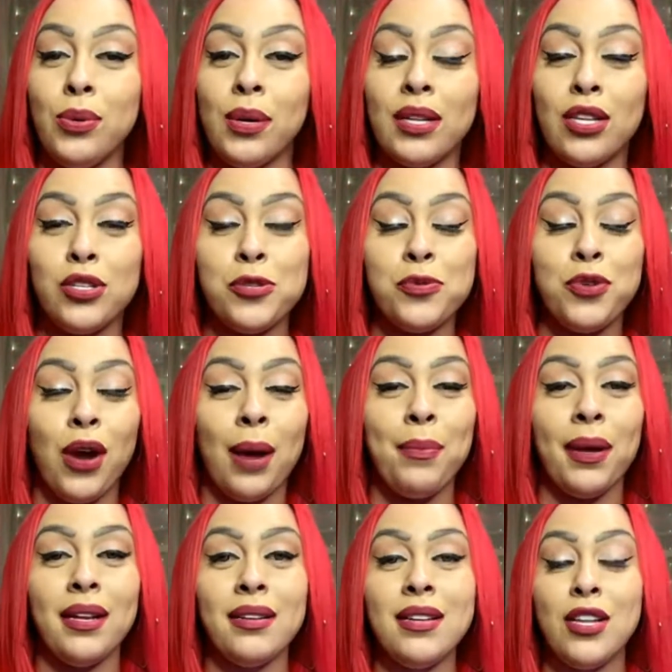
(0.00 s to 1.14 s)
Hit the subscribe
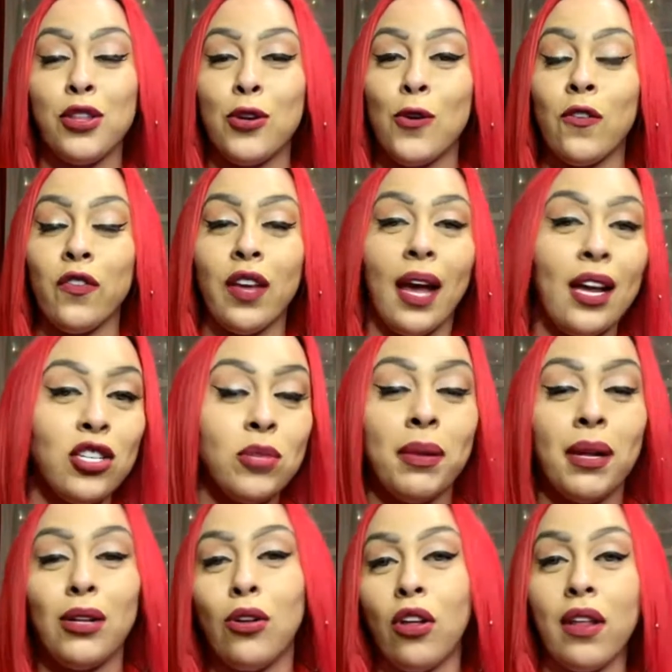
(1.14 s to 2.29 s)
button, hit the notification
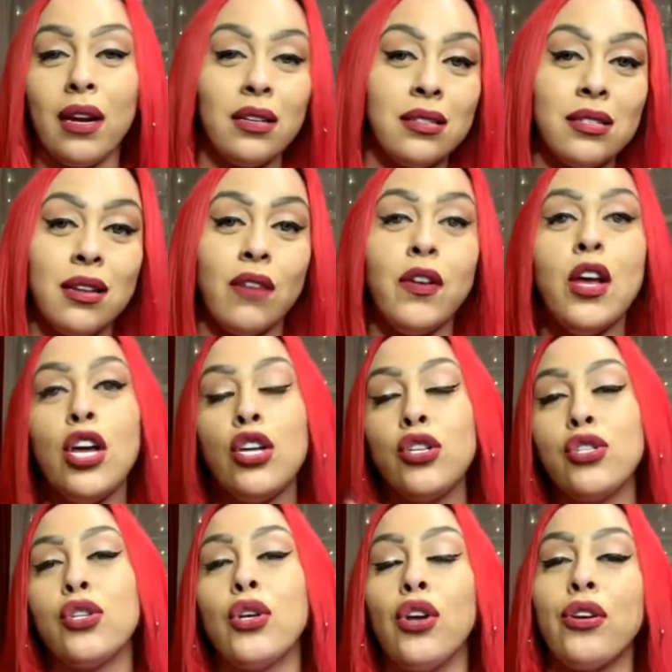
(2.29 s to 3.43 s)
bell, all that good stuff,
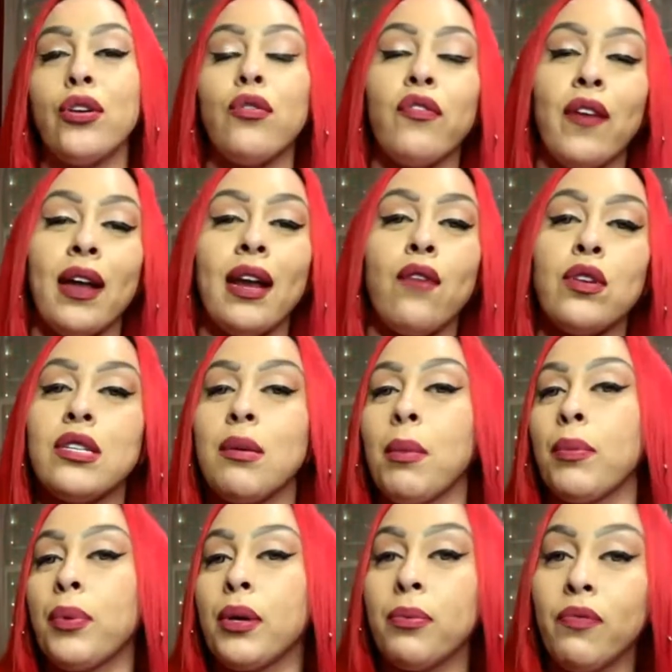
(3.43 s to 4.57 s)
so you're notified every time I
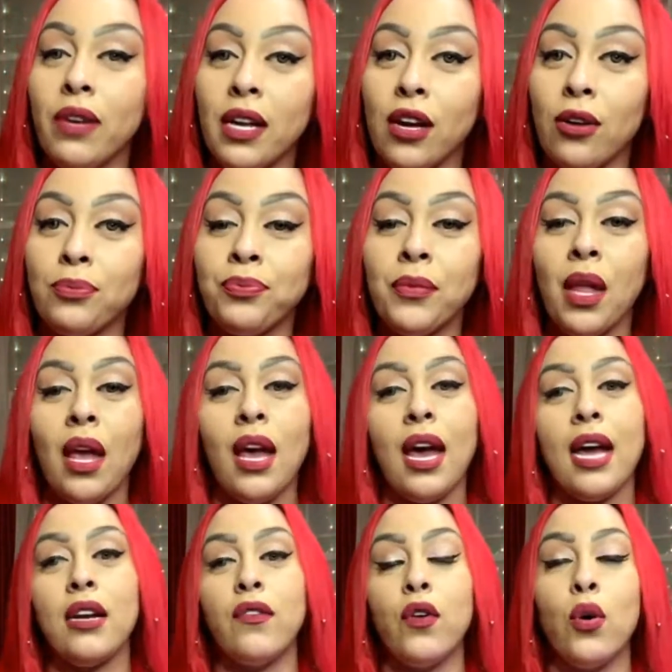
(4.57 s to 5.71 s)
put up a video.
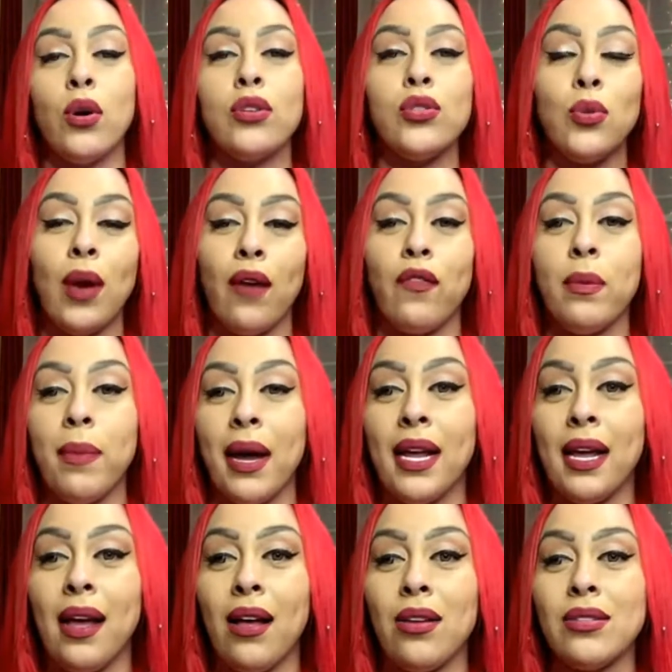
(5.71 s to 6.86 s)
And of course, to everybody
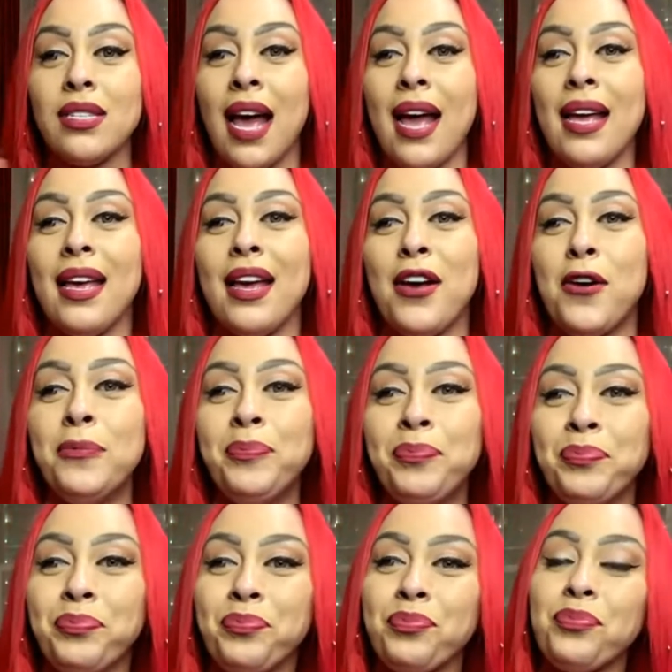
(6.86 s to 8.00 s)
else, hey Gil,
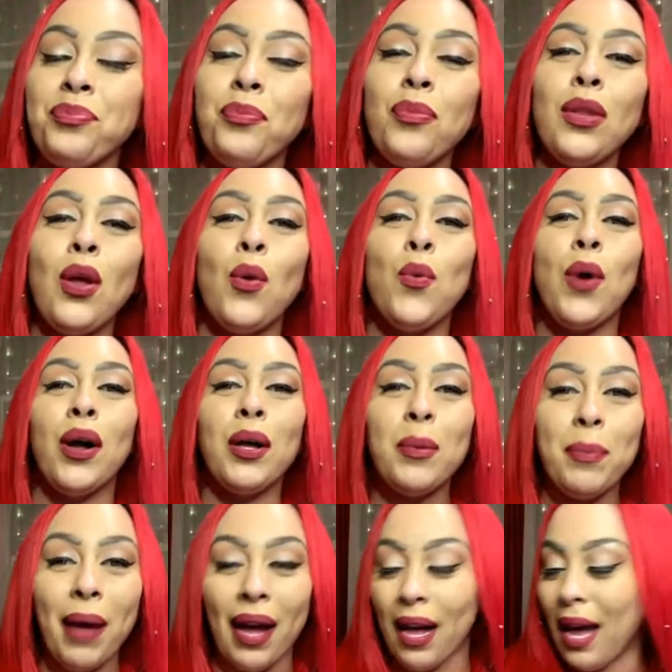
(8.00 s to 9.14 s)
welcome
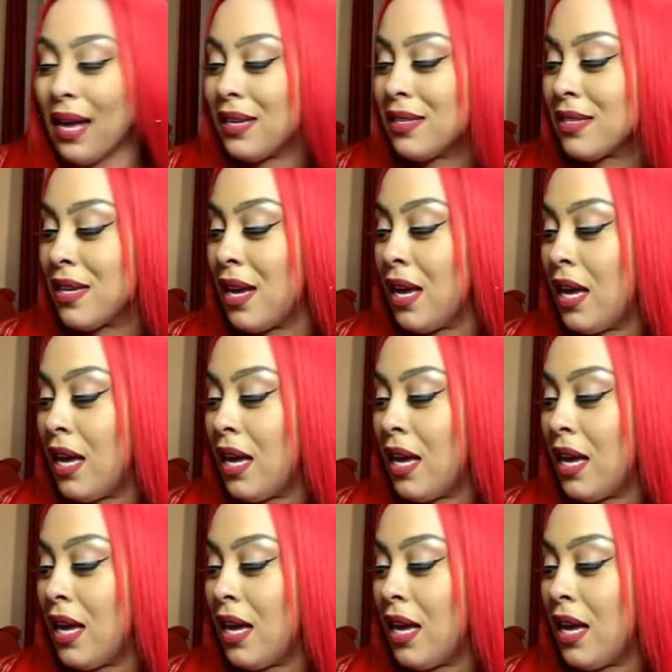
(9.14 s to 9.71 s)
back, guys.